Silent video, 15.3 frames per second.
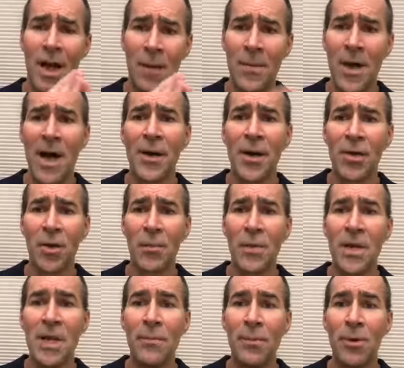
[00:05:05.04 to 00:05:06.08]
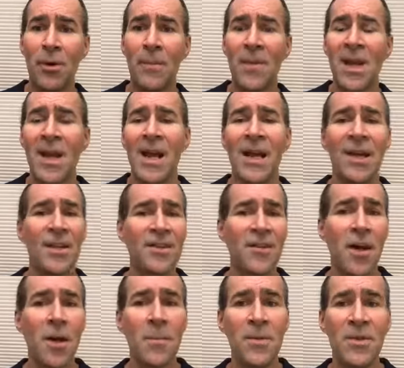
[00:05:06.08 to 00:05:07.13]
about other people. And
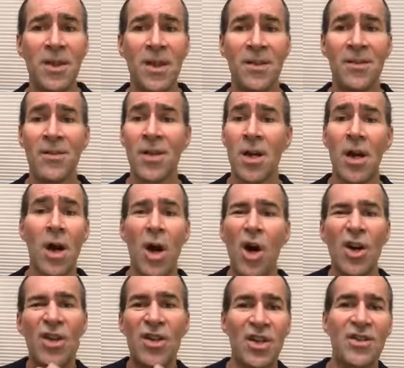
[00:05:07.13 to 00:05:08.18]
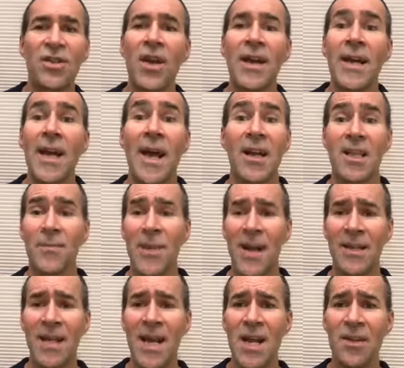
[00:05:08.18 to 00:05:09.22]
assumptions are just like
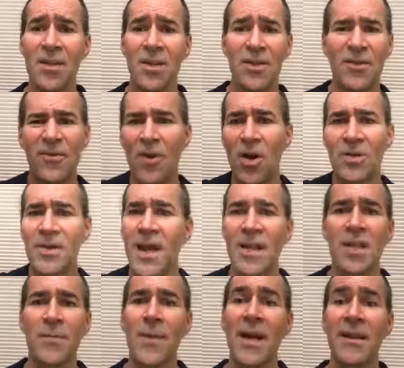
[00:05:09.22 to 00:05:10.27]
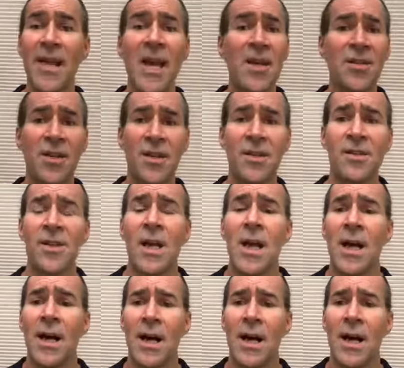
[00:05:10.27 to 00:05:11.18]
expectations, false expectations